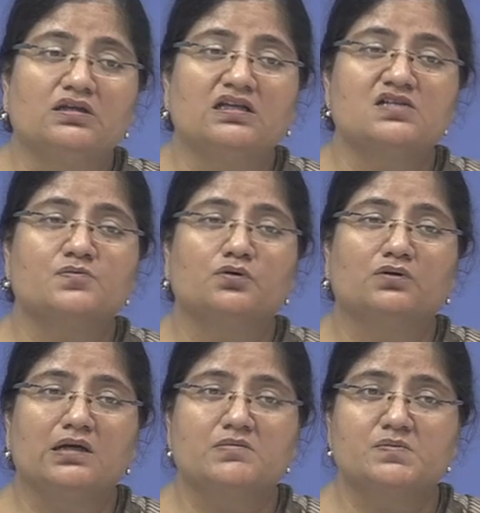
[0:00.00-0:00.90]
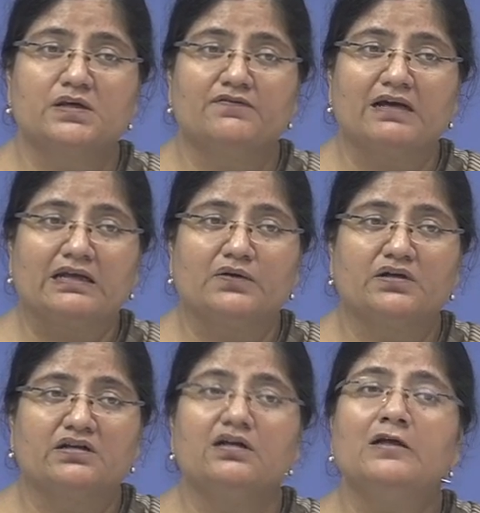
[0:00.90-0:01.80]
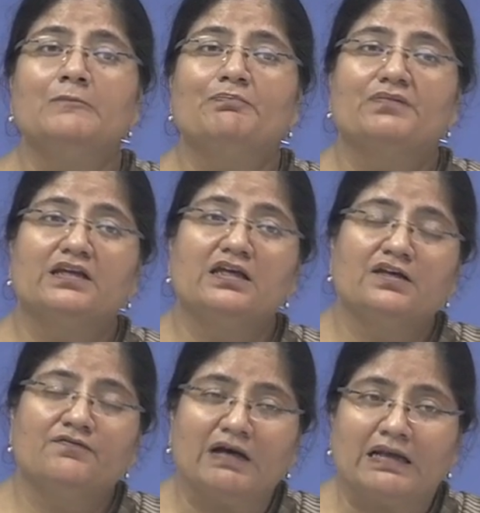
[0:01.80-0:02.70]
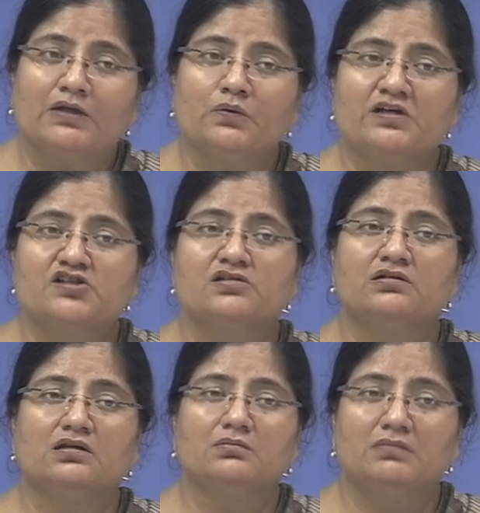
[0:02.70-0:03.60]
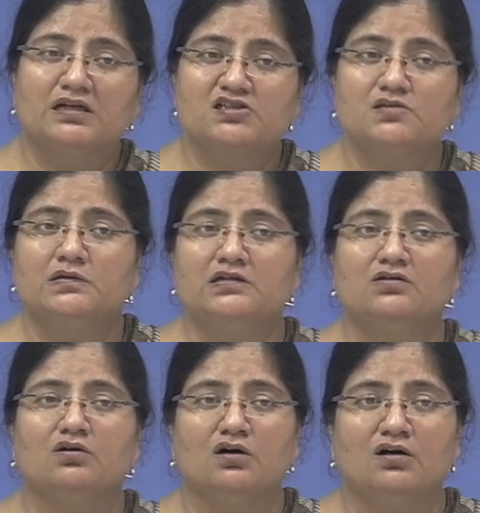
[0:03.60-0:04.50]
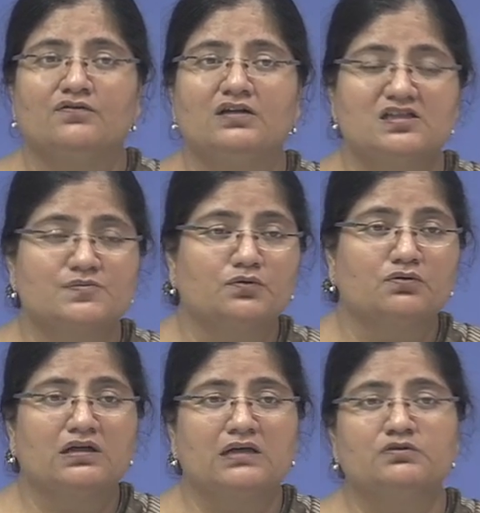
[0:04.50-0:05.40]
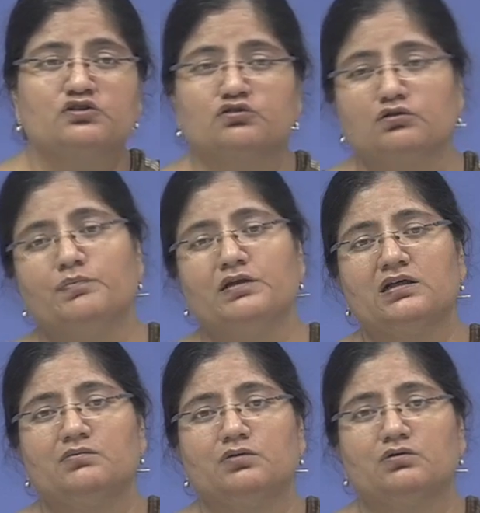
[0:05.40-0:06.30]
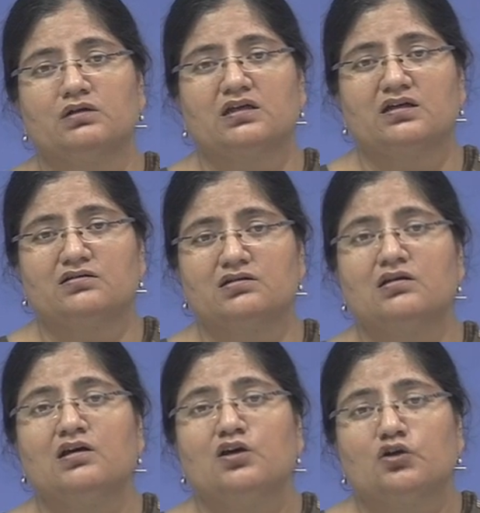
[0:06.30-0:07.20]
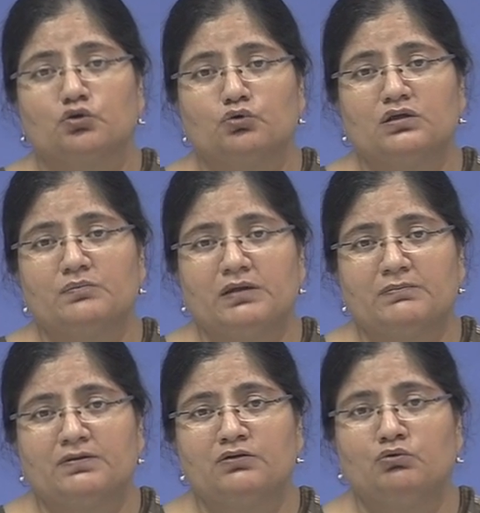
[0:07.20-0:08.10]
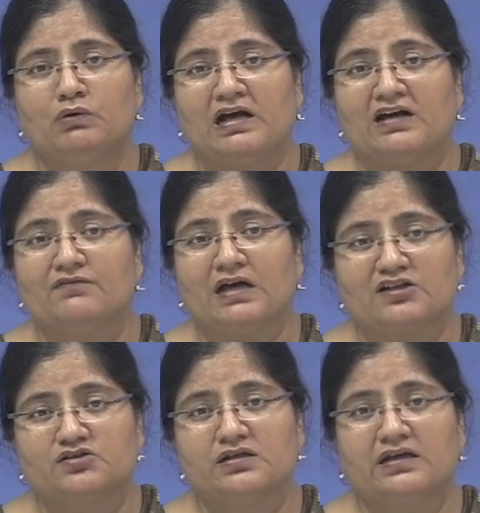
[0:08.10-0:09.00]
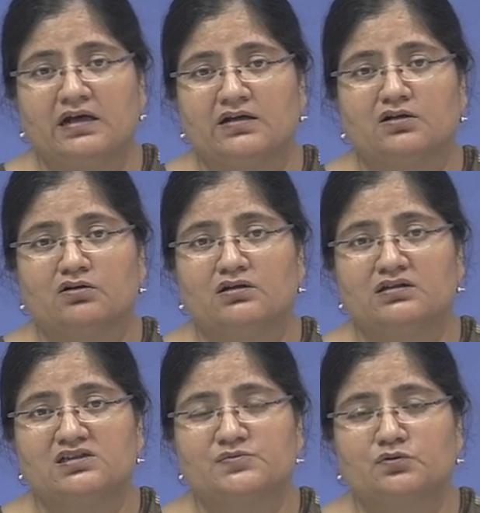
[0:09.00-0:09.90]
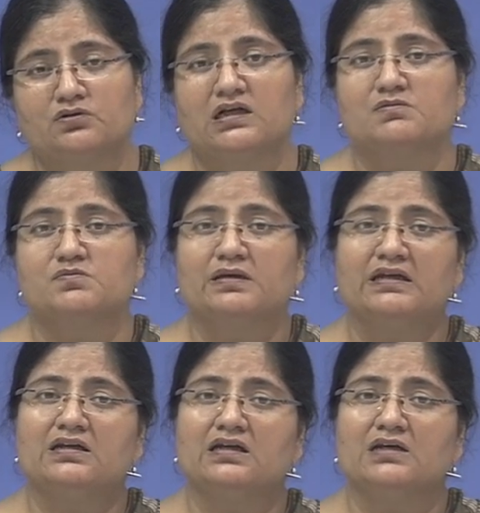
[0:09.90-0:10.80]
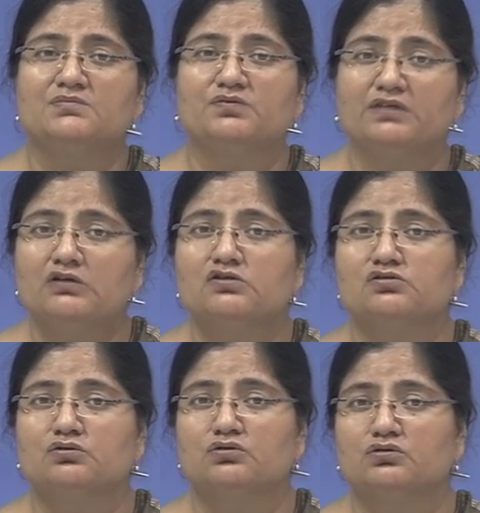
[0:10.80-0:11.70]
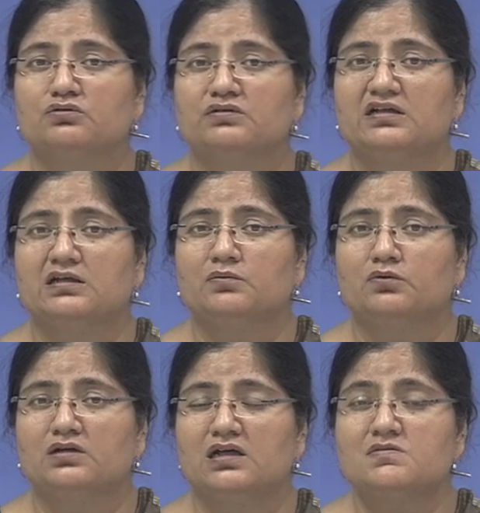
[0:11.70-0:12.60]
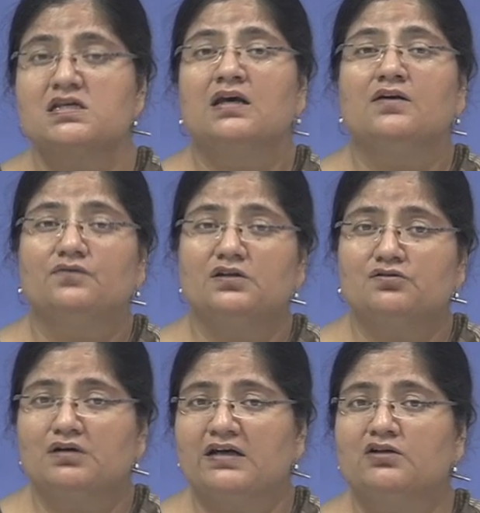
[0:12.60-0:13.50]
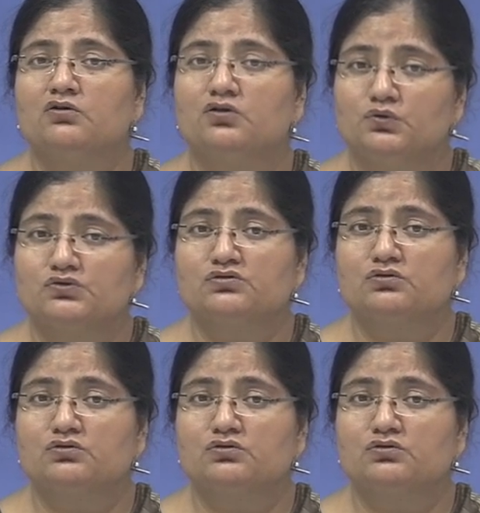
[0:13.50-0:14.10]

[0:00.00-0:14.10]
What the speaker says: these programs be evaluated, the evaluation, the measurement of these programs should be communicated to the people who have actually undergone these programs. Many times we also go through training programs, we try to use